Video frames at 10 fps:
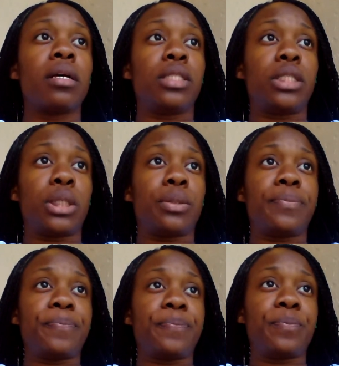So
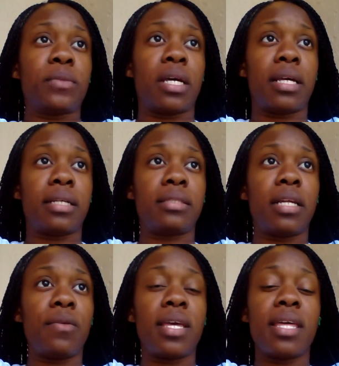that's
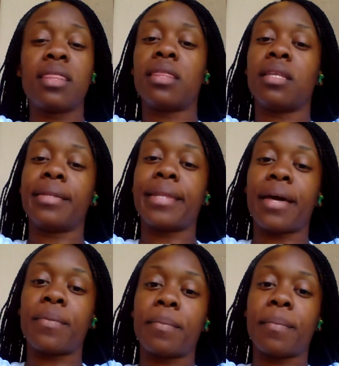done with. Now
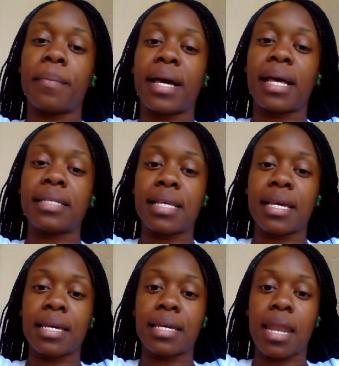my
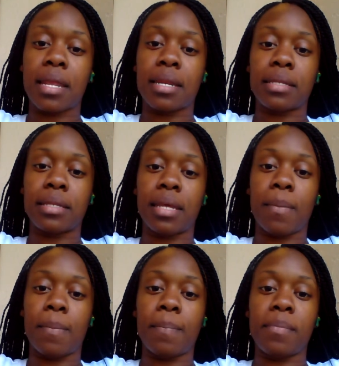second debt
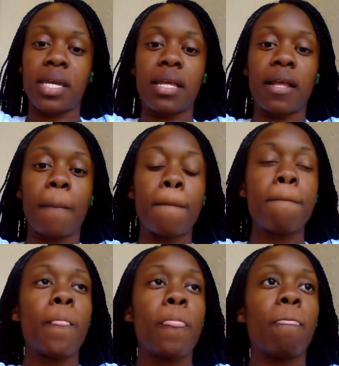meeting.
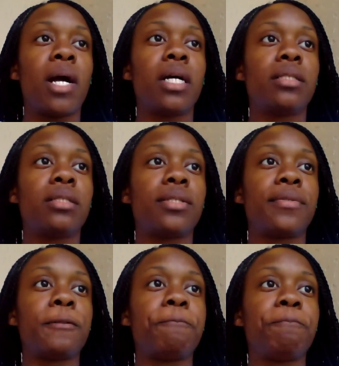
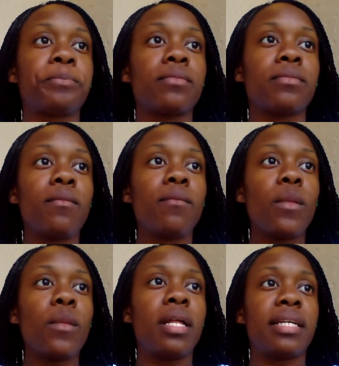So
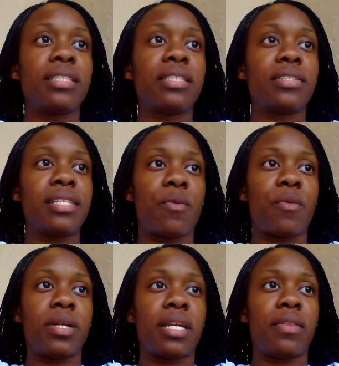last Thursday I
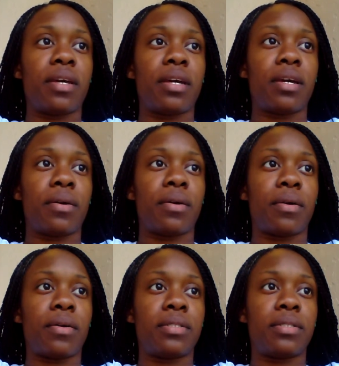went down there
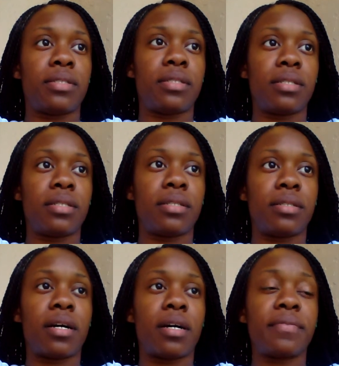to the
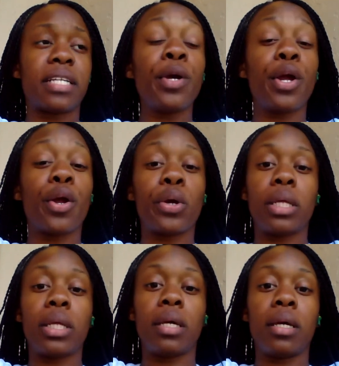office. I went
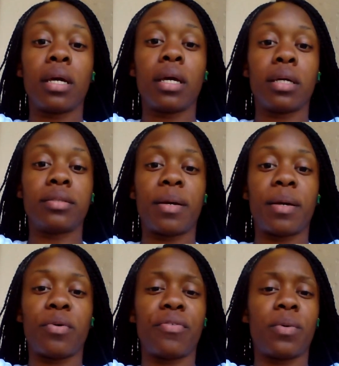early because my
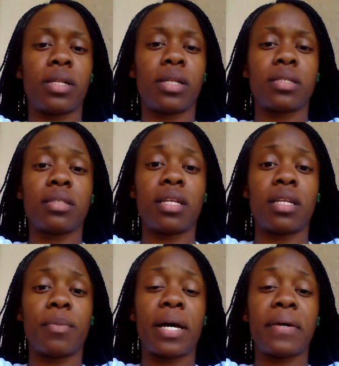boyfriend wanted to talk to them
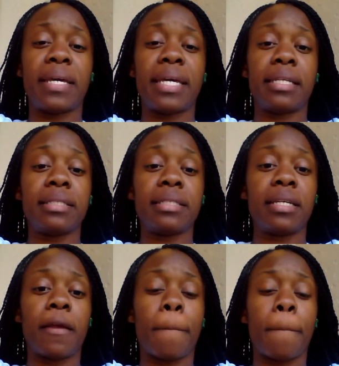about
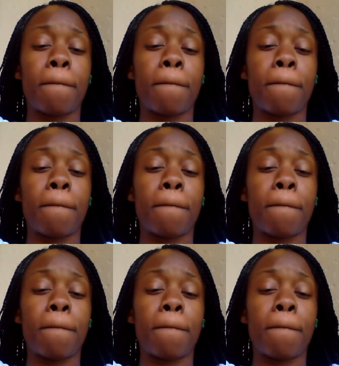enlisting.